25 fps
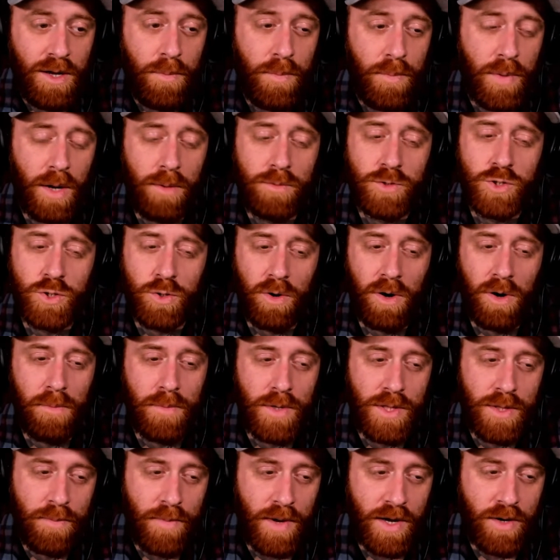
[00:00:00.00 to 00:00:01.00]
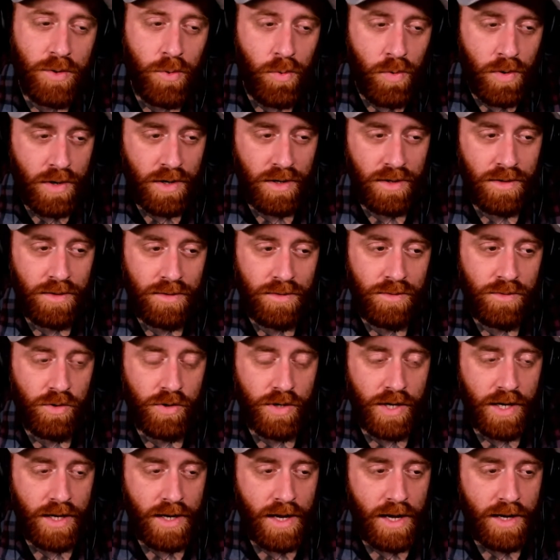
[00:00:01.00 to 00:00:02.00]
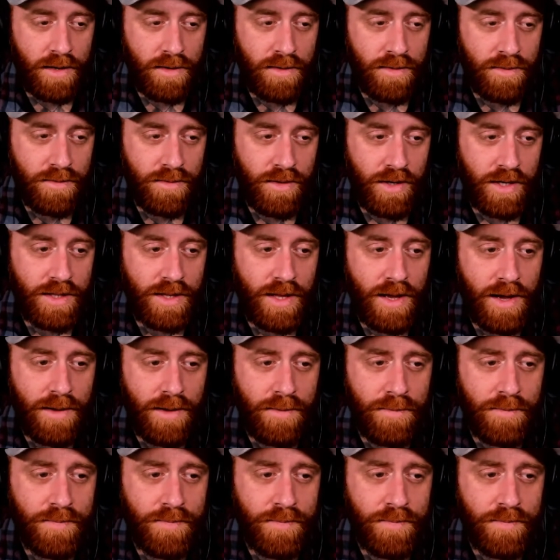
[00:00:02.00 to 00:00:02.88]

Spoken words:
But I'm sure I'm in the minority looking at it like that.